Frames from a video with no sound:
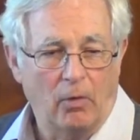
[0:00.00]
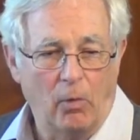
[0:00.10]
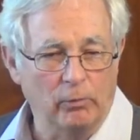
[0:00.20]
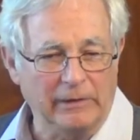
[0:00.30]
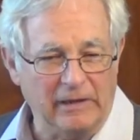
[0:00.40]

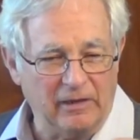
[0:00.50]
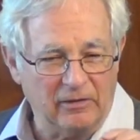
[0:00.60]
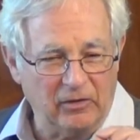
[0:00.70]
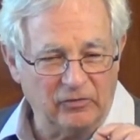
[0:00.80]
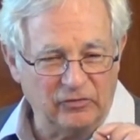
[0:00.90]
only
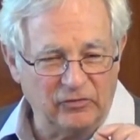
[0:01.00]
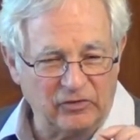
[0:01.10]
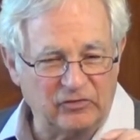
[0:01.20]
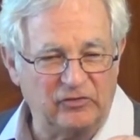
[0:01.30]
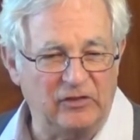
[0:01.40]
a
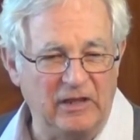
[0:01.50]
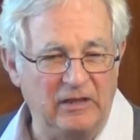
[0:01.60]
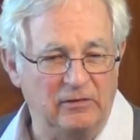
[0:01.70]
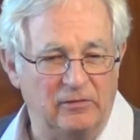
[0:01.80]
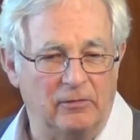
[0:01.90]

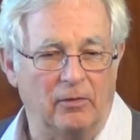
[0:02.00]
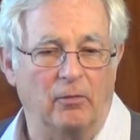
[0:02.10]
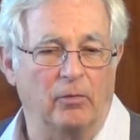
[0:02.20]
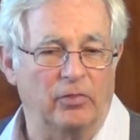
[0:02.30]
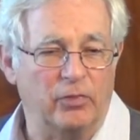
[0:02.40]
16th
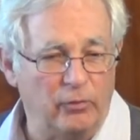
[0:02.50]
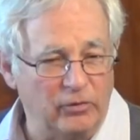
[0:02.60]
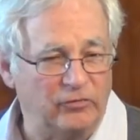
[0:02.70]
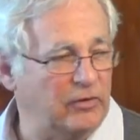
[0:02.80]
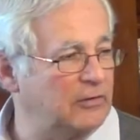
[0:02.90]
or a
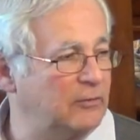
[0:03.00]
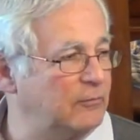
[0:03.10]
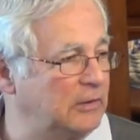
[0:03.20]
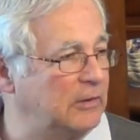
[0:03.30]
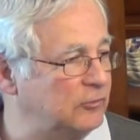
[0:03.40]
32nd
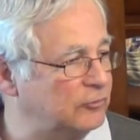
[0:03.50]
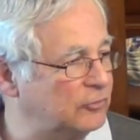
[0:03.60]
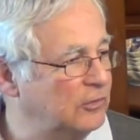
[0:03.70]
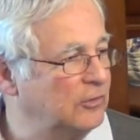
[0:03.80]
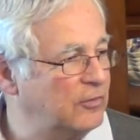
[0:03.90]
of an
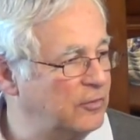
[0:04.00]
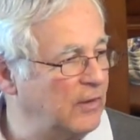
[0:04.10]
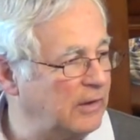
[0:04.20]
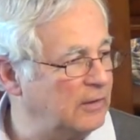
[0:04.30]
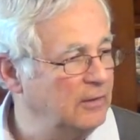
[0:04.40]
inch
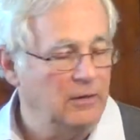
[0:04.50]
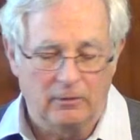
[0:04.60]
thick,